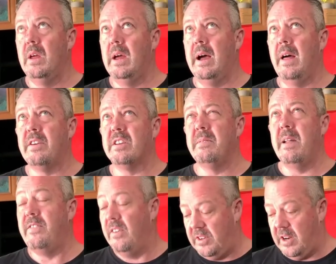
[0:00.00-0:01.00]
I think it's
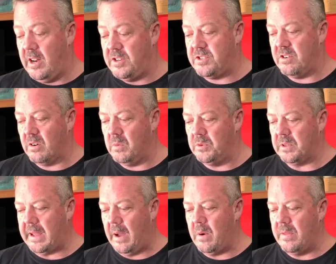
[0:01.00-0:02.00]
about a 15-inch steering wheel to
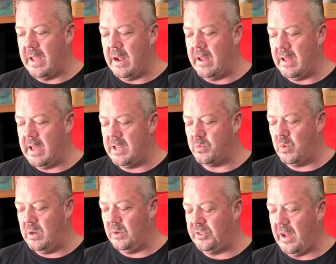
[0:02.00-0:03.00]
go in there as
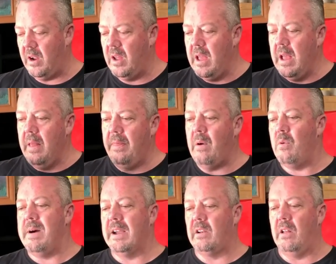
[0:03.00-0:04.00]
well. So that will
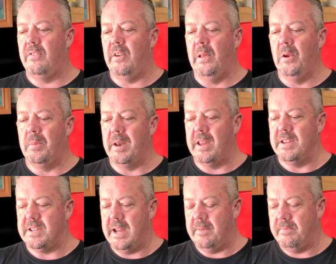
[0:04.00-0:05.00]
make life a little bit
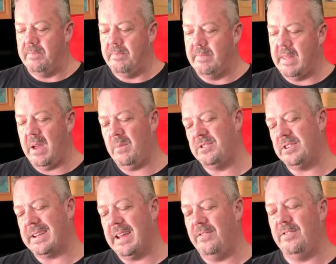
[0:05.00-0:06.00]
easier. And once
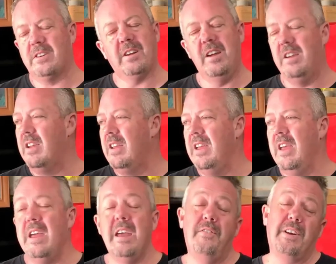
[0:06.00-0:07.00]
again, if
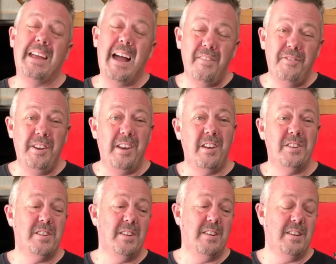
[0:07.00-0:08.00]
I can't fit in
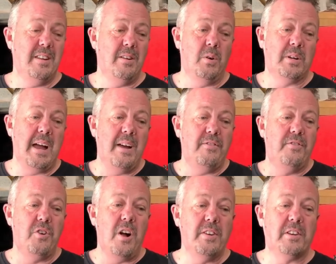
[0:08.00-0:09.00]
it or can't
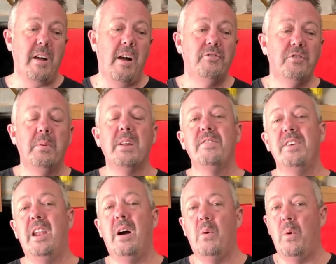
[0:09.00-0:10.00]
drive it comfortably,
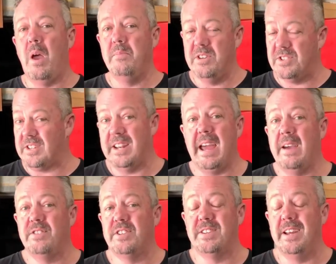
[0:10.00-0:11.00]
then I'm just going to
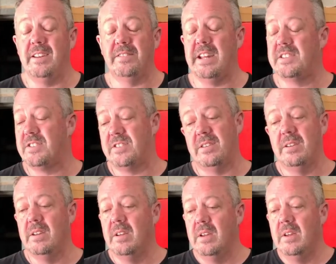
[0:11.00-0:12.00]
have to sell it.
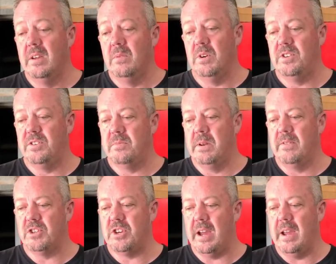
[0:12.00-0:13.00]
Which is a bit of
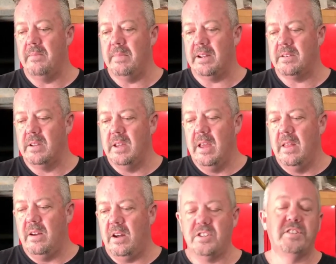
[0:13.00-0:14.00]
a shame, but
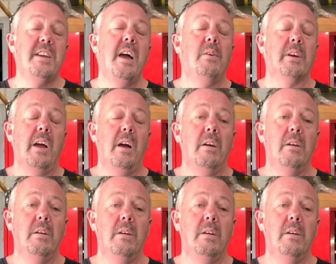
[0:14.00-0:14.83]
I'll just see how I go.